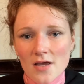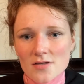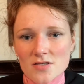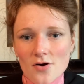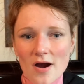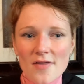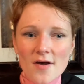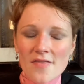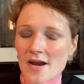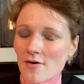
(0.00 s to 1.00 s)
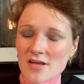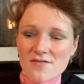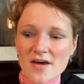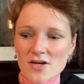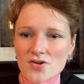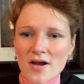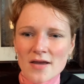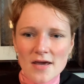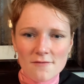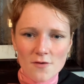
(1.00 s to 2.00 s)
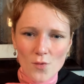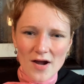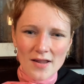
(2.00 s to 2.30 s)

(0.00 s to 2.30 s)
So I thought that I would give that a try, and for a while